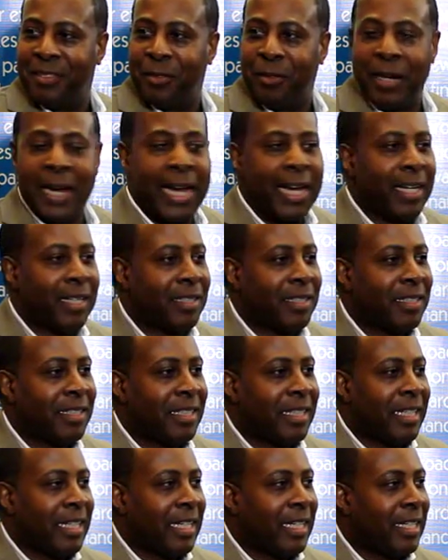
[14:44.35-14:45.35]
right?
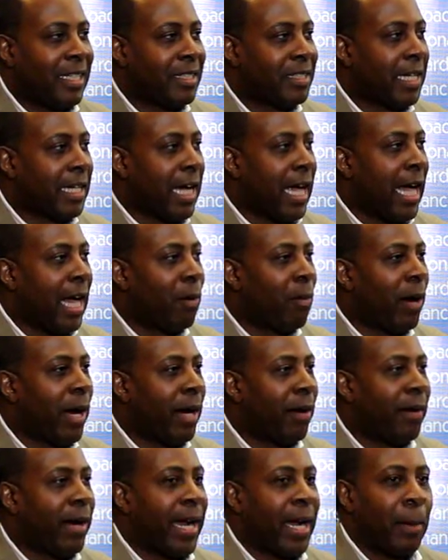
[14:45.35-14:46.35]
It's like a high
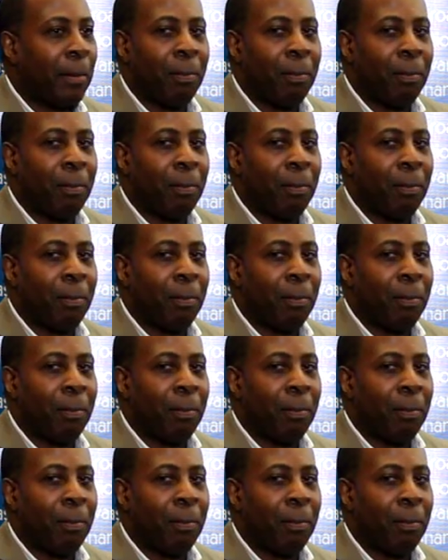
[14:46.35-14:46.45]
wire act.